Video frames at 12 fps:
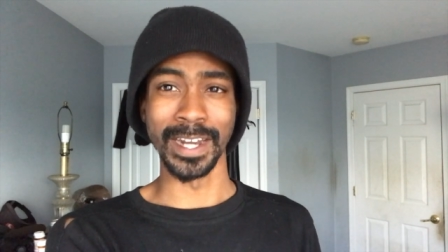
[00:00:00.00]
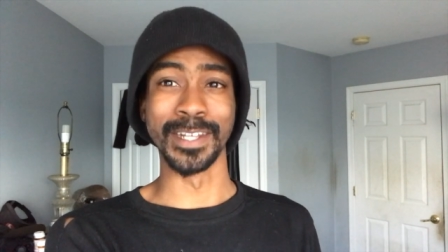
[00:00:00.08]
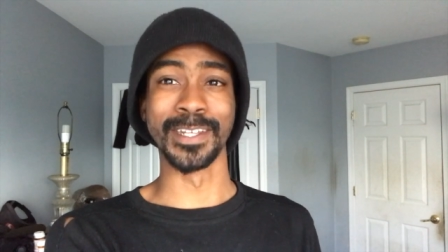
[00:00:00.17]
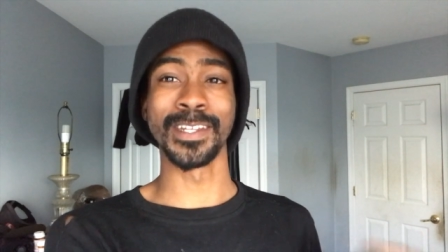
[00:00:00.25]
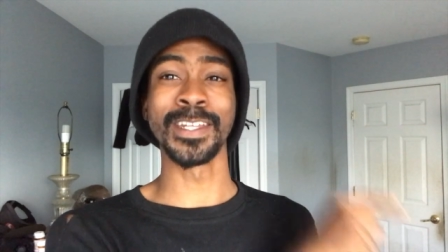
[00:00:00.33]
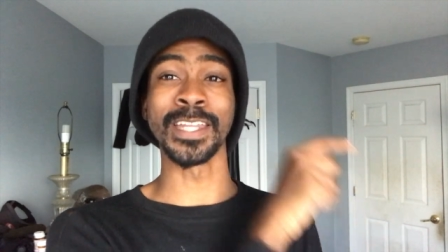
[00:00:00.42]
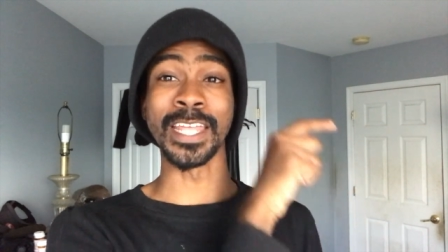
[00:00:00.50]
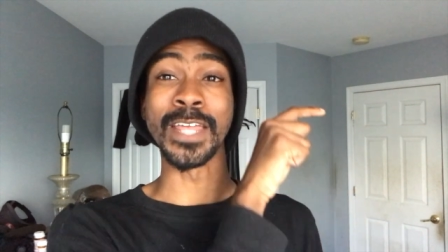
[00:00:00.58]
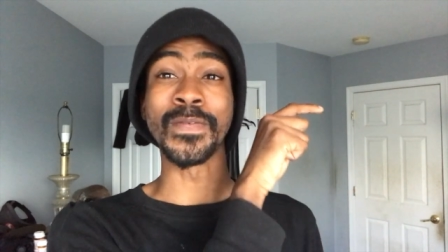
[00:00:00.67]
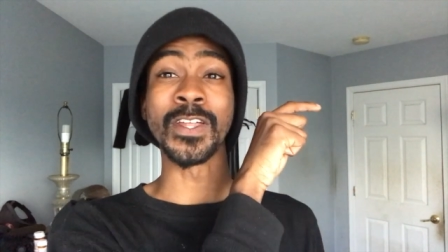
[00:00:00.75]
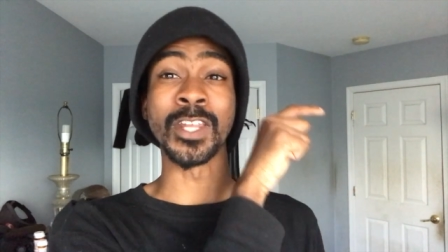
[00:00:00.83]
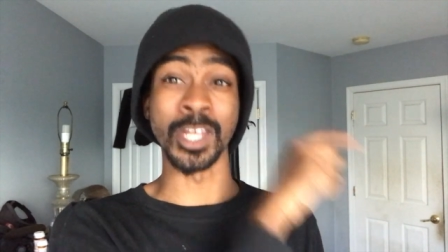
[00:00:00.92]
didn't
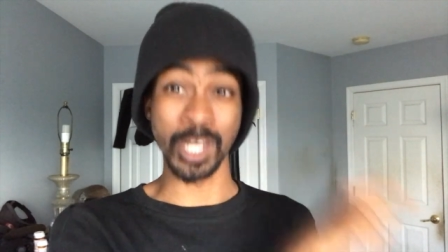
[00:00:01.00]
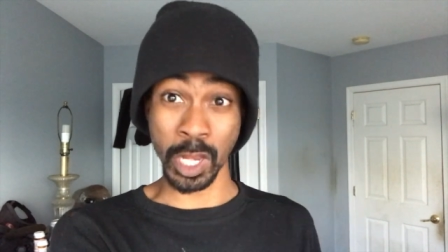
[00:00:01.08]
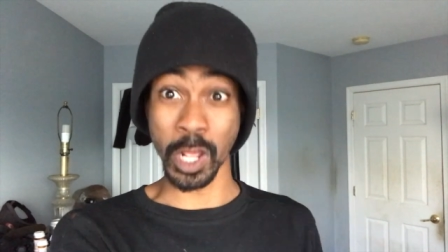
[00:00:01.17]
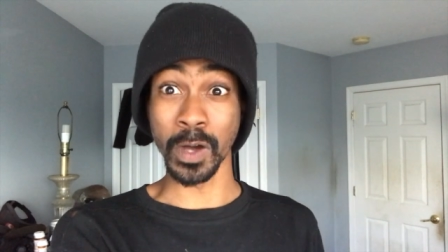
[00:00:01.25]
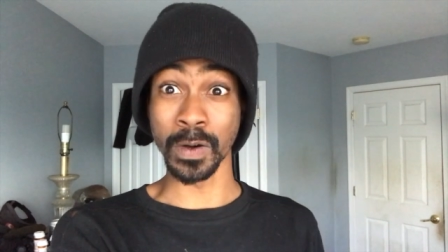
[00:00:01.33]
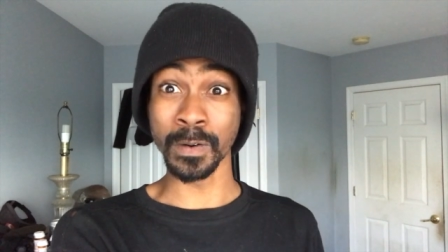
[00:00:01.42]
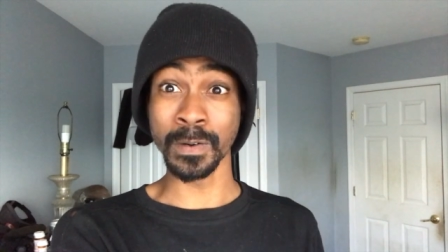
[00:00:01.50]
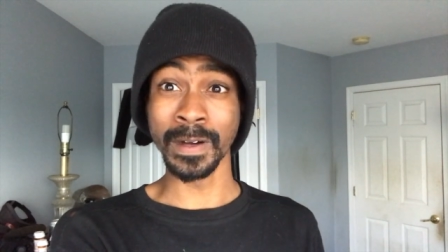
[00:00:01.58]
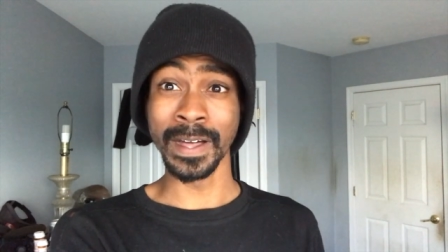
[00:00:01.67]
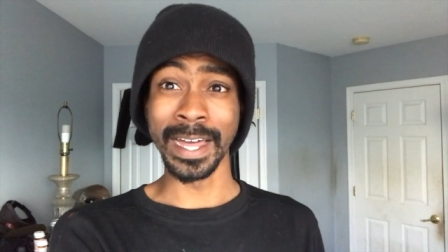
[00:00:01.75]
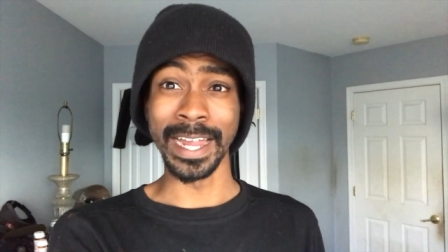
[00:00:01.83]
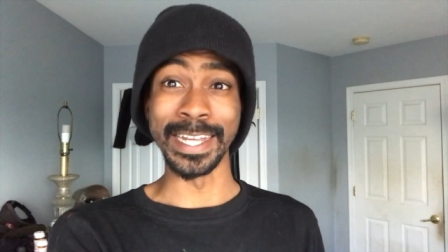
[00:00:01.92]
even know
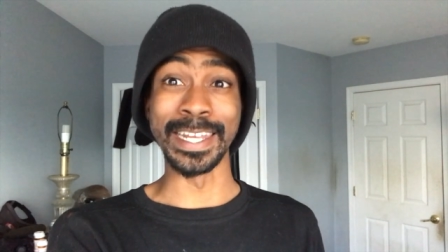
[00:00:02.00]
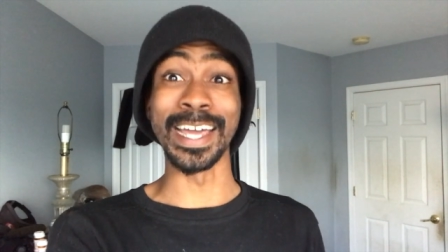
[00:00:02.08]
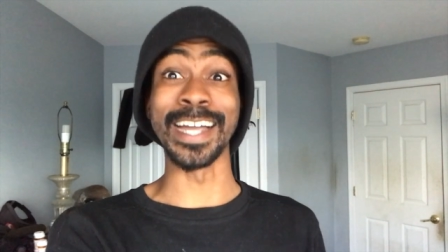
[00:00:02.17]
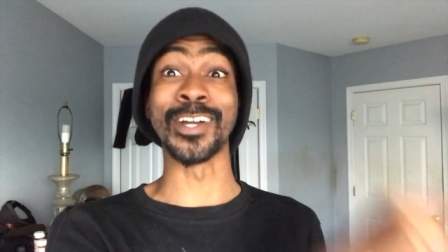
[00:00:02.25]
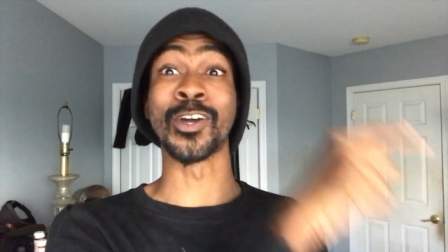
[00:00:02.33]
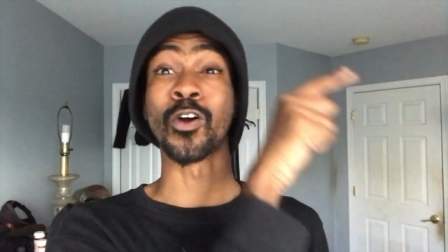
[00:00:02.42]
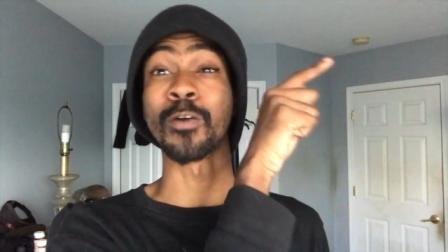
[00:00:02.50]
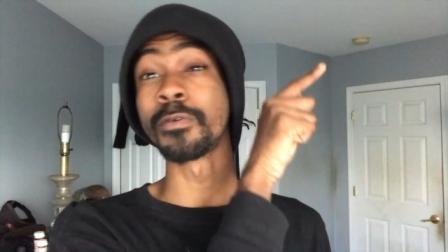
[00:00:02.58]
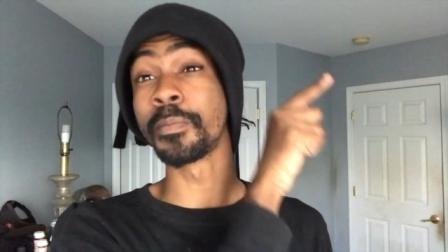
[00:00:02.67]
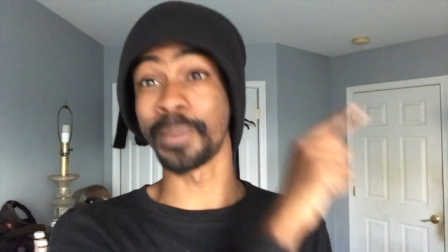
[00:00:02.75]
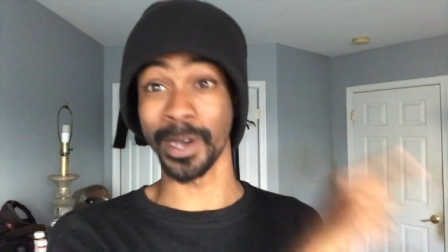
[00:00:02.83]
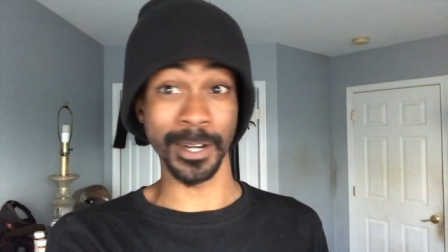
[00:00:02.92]
that
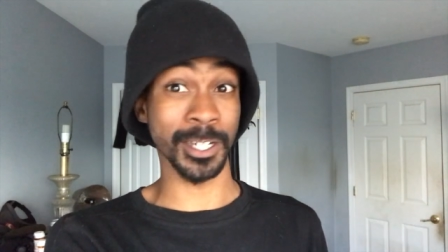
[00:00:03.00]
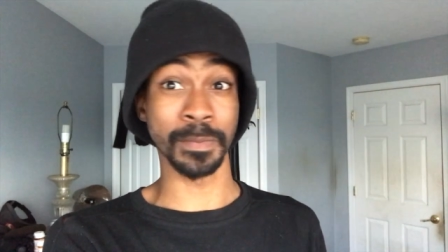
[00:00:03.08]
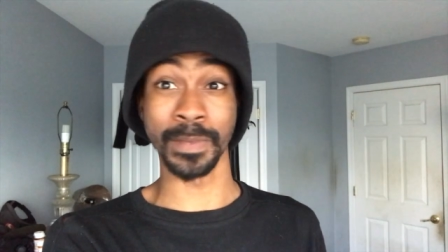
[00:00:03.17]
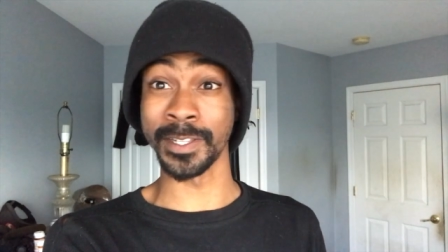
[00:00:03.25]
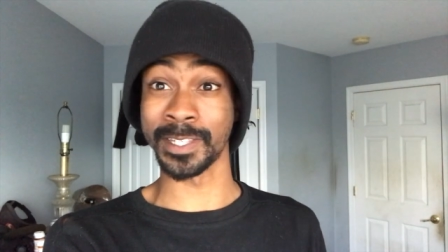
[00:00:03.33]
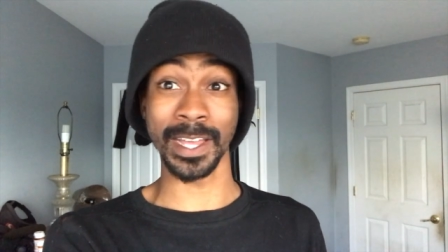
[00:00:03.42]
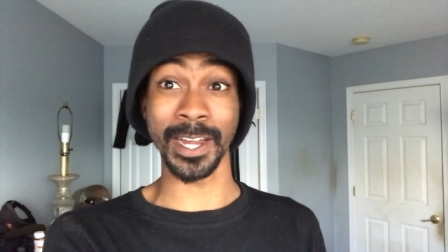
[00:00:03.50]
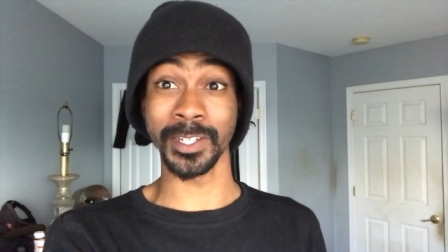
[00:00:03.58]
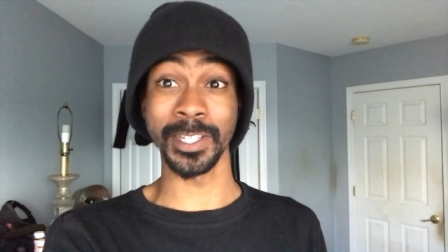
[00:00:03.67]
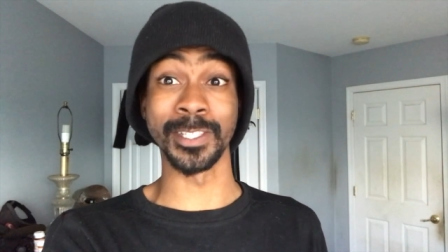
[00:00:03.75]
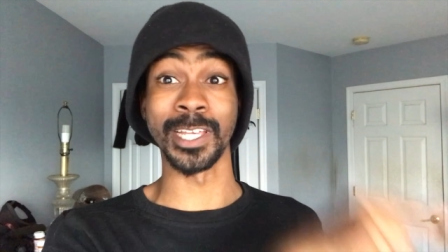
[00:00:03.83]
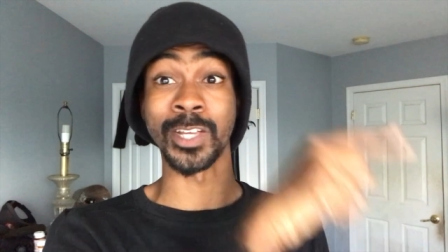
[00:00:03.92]
corporal punishment is
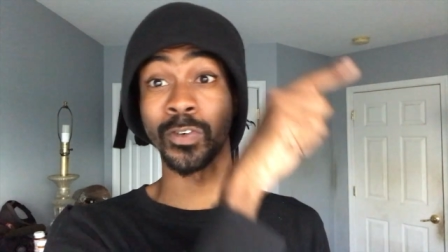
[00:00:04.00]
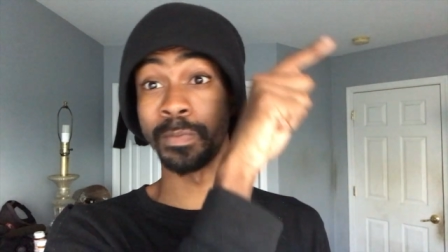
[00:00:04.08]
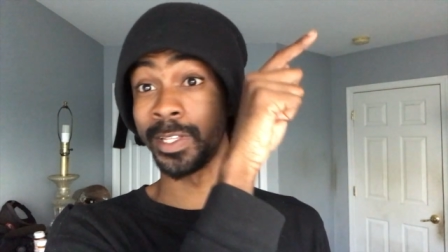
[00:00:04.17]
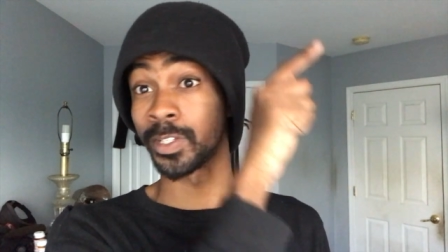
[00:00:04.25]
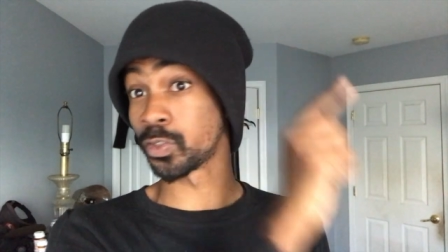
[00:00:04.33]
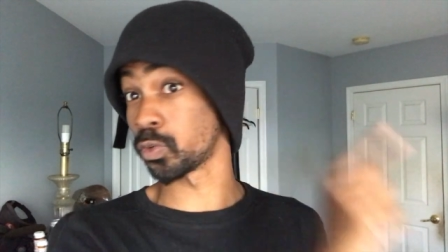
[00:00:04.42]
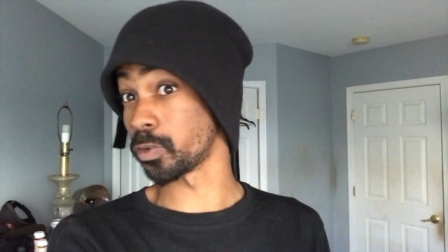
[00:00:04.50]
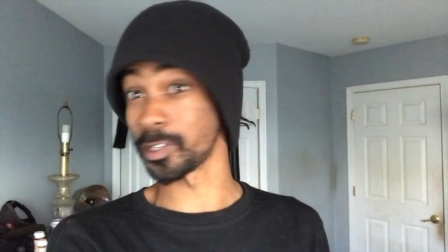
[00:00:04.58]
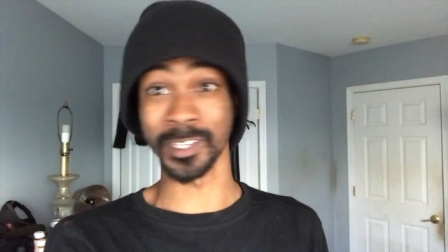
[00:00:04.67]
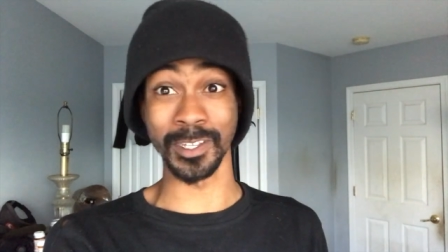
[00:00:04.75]
actually detrimental towards